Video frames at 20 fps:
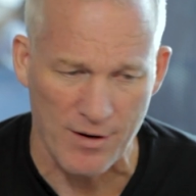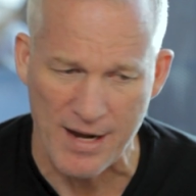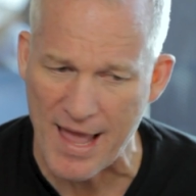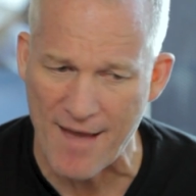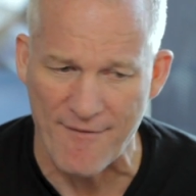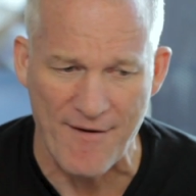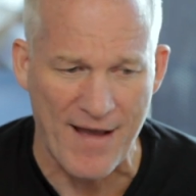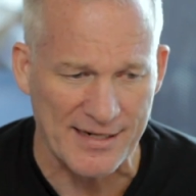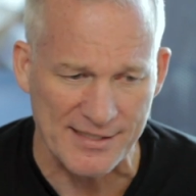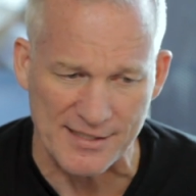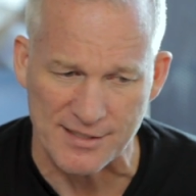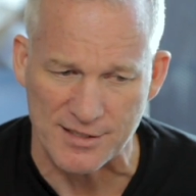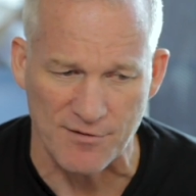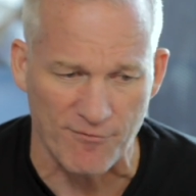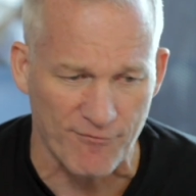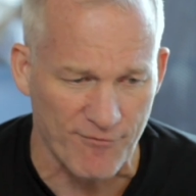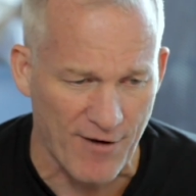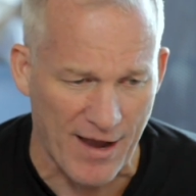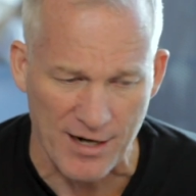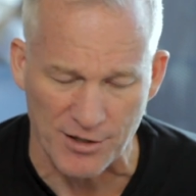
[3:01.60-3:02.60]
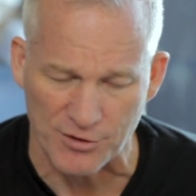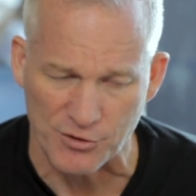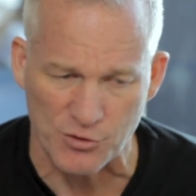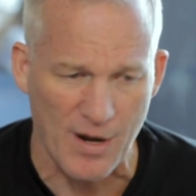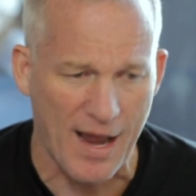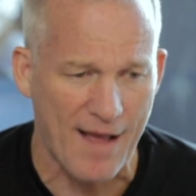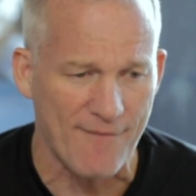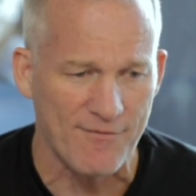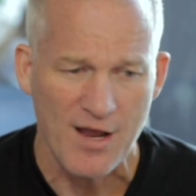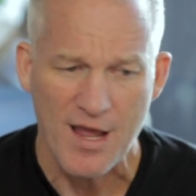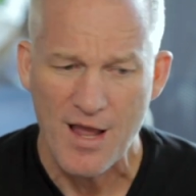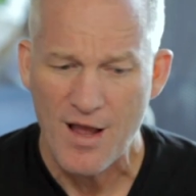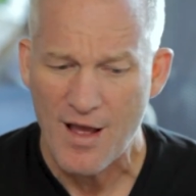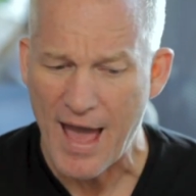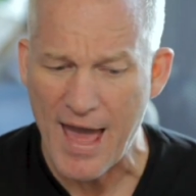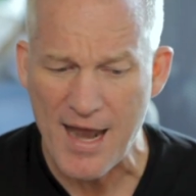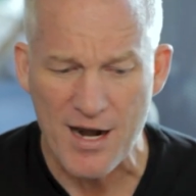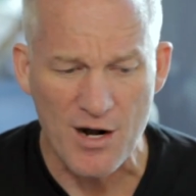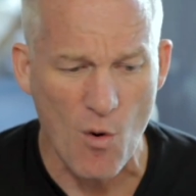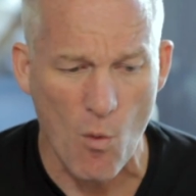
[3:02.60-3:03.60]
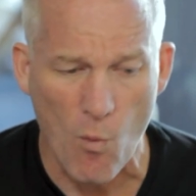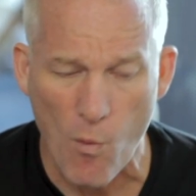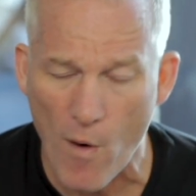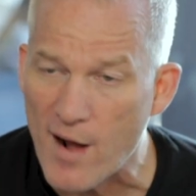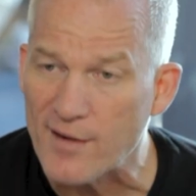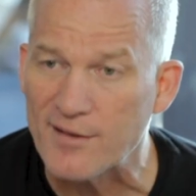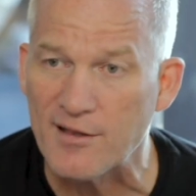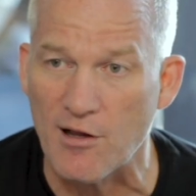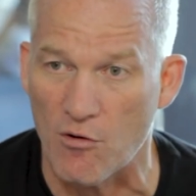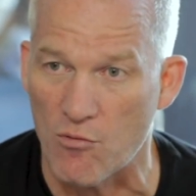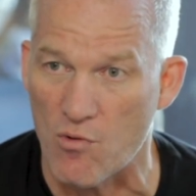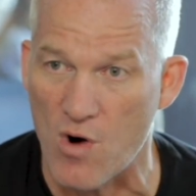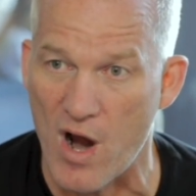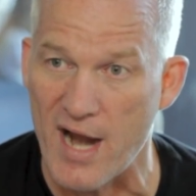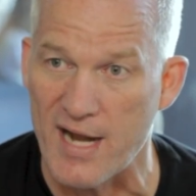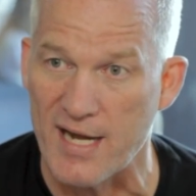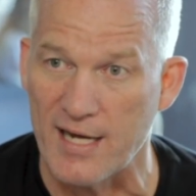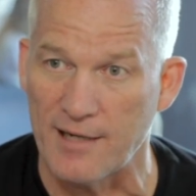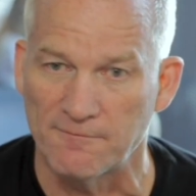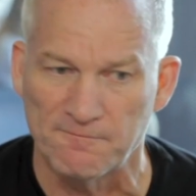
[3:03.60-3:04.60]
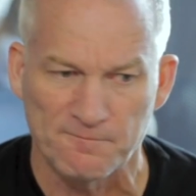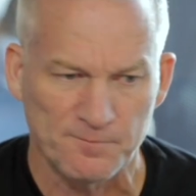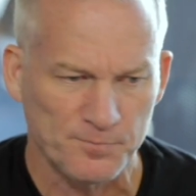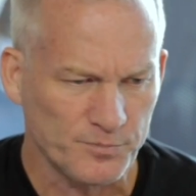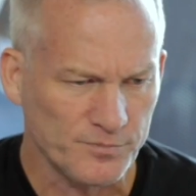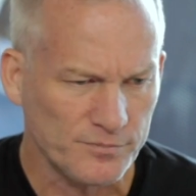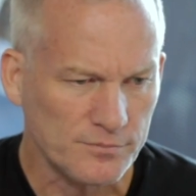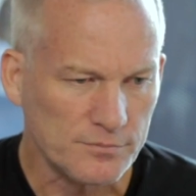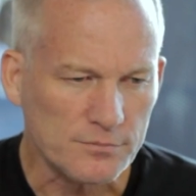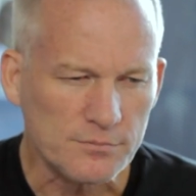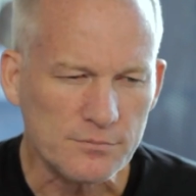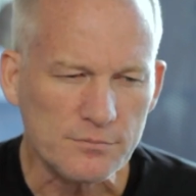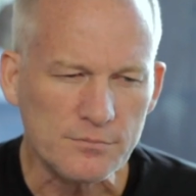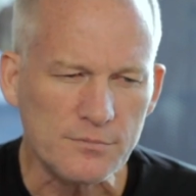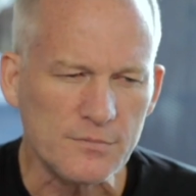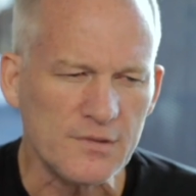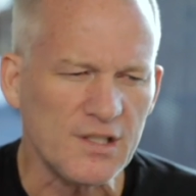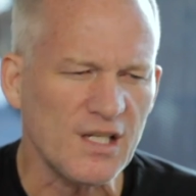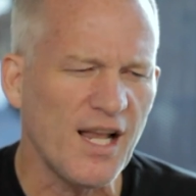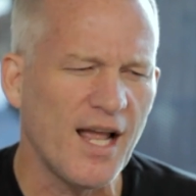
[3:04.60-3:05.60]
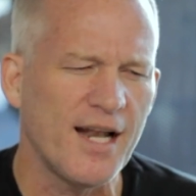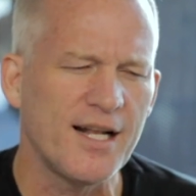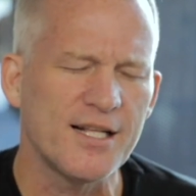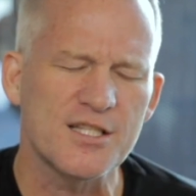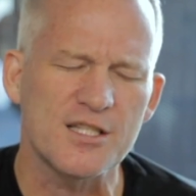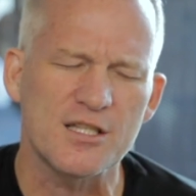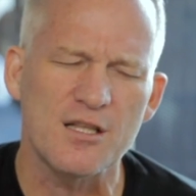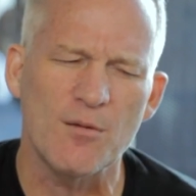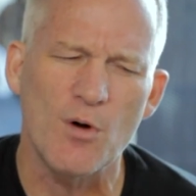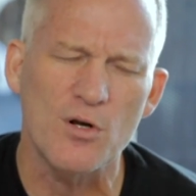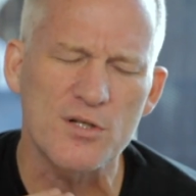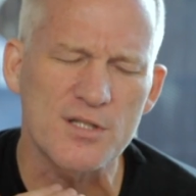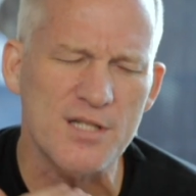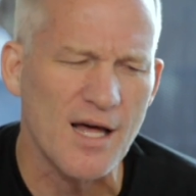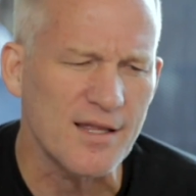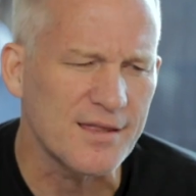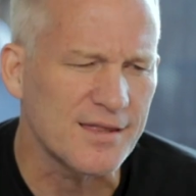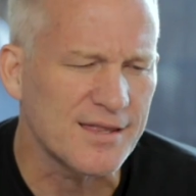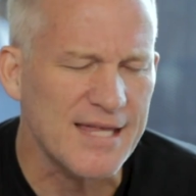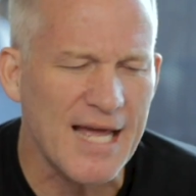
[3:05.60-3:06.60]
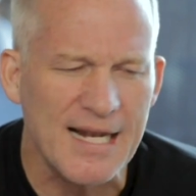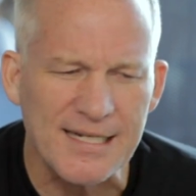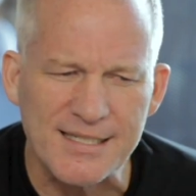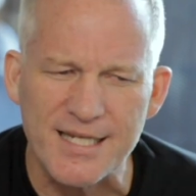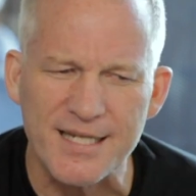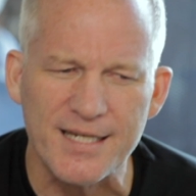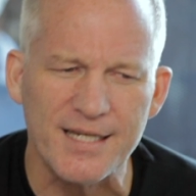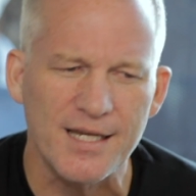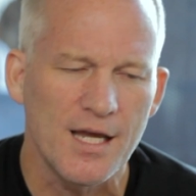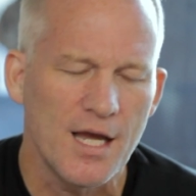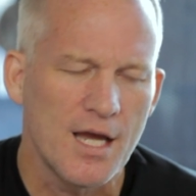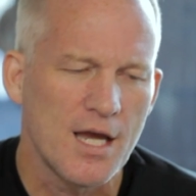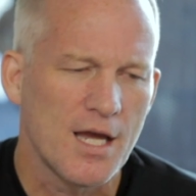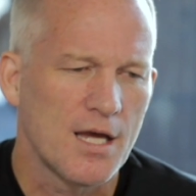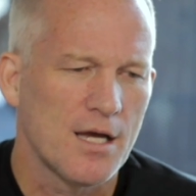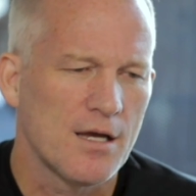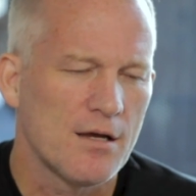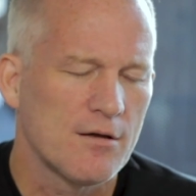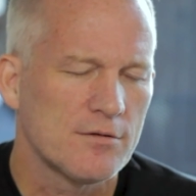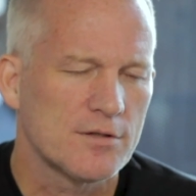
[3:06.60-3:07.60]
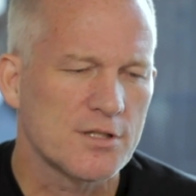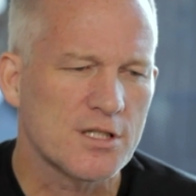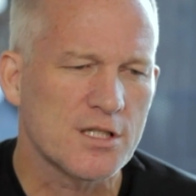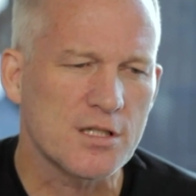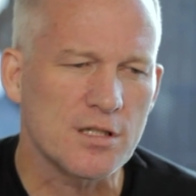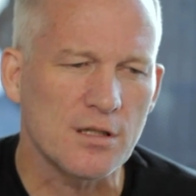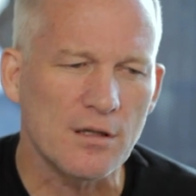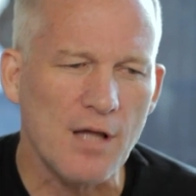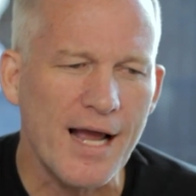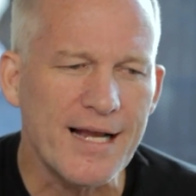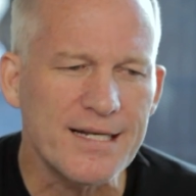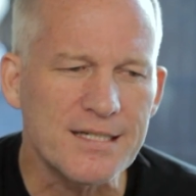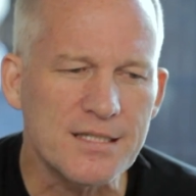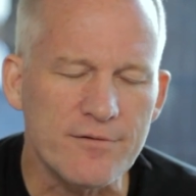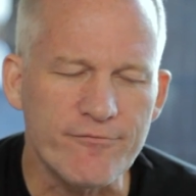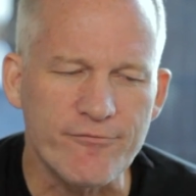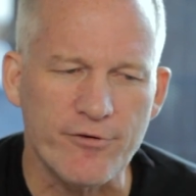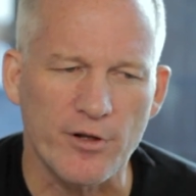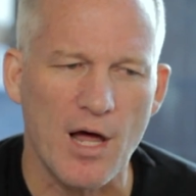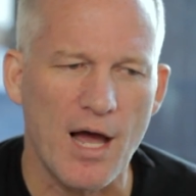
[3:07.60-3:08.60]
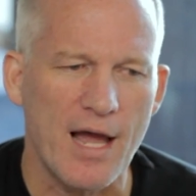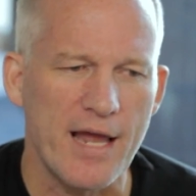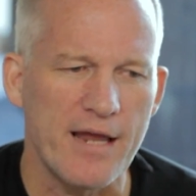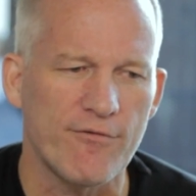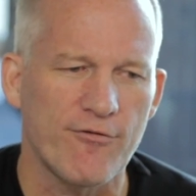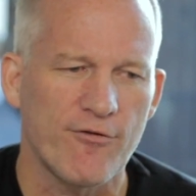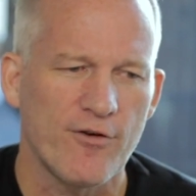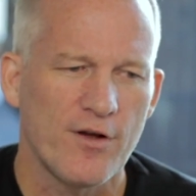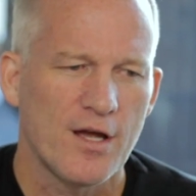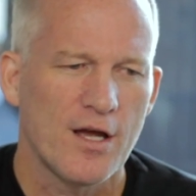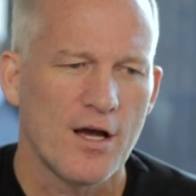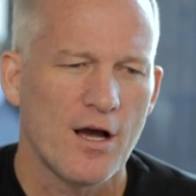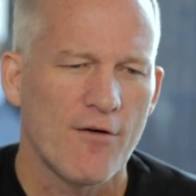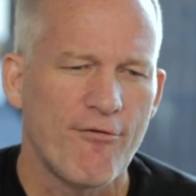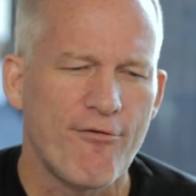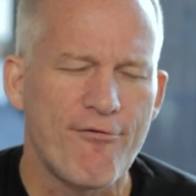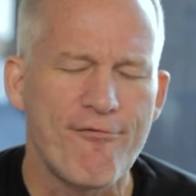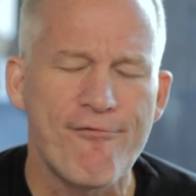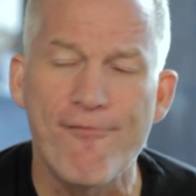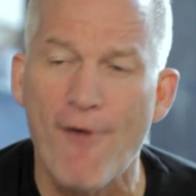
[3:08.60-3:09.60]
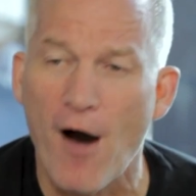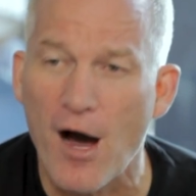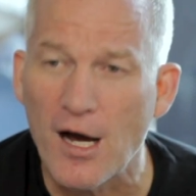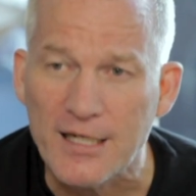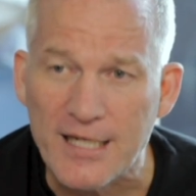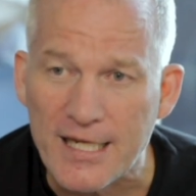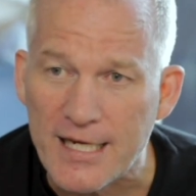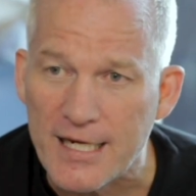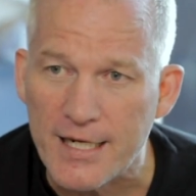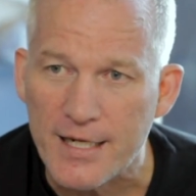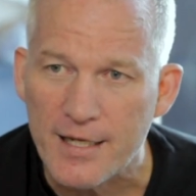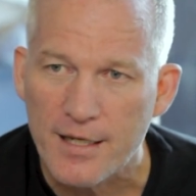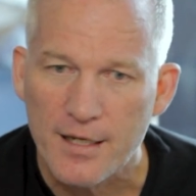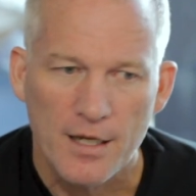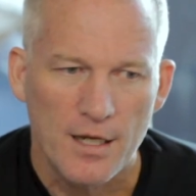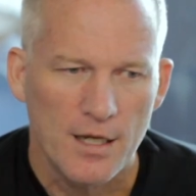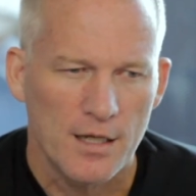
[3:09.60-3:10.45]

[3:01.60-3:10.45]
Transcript: have access to Final Draft. I don't know what they're writing. And it's the most authentic slice of life, funny,